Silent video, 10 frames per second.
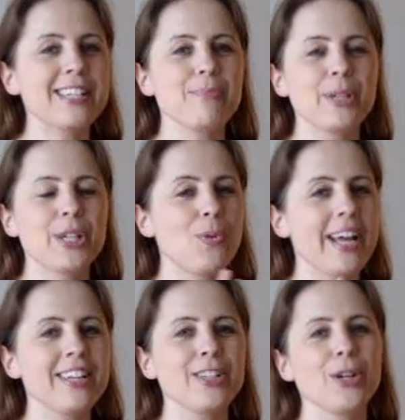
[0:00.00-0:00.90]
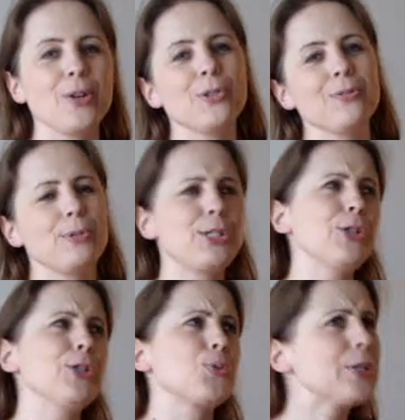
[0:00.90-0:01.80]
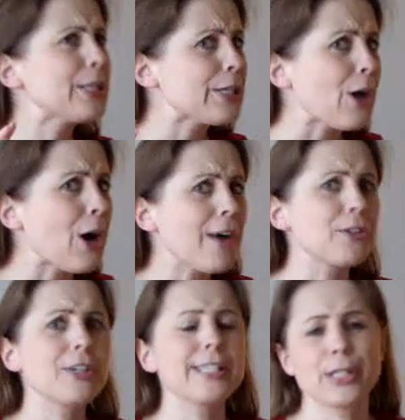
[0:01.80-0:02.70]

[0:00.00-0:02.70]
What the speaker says: can be quite, well, was this really an offer?